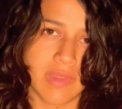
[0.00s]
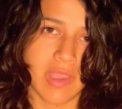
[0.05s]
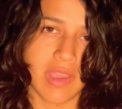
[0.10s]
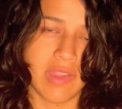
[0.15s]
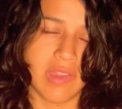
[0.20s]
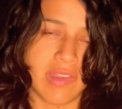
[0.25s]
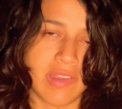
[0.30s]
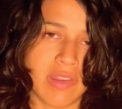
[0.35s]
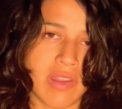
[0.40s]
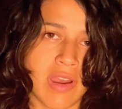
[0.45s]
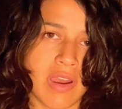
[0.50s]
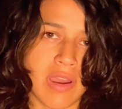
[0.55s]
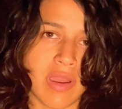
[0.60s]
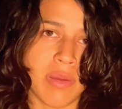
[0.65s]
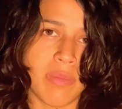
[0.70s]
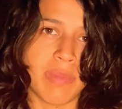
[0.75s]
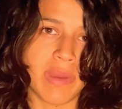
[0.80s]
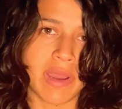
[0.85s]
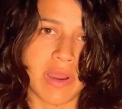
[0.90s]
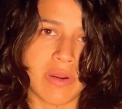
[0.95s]
It's not
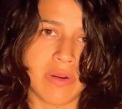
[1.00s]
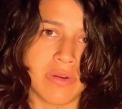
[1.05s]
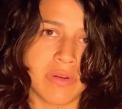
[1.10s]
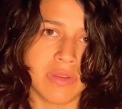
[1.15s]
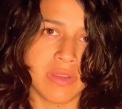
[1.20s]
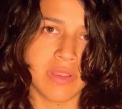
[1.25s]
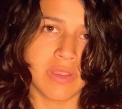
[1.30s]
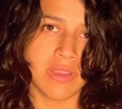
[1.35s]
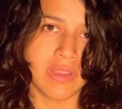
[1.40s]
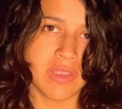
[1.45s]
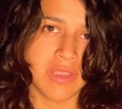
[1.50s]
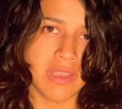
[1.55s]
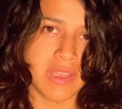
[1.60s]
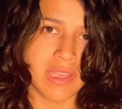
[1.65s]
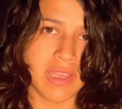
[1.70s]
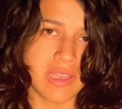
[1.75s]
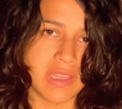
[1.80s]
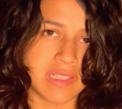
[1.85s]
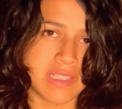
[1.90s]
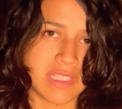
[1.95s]
about
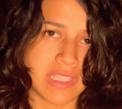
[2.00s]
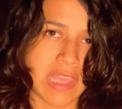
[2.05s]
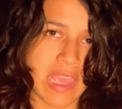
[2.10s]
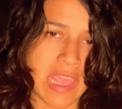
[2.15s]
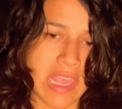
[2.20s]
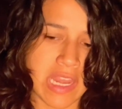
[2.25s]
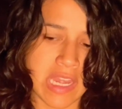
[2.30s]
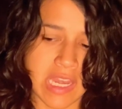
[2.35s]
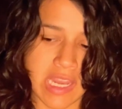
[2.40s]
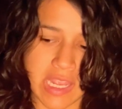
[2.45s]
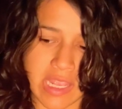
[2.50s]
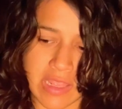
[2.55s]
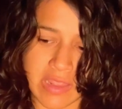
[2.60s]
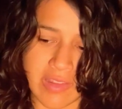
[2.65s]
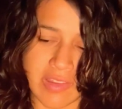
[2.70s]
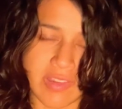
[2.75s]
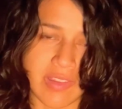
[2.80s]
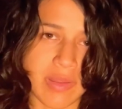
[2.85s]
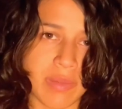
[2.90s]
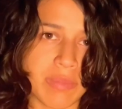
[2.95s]
attaining
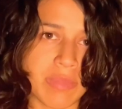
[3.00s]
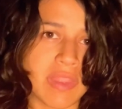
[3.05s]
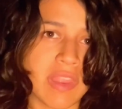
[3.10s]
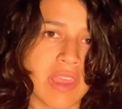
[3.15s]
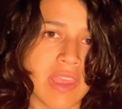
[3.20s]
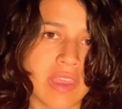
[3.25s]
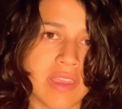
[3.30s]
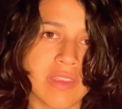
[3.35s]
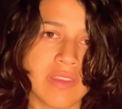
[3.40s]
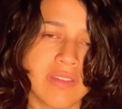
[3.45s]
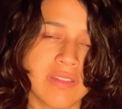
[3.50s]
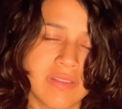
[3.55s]
something,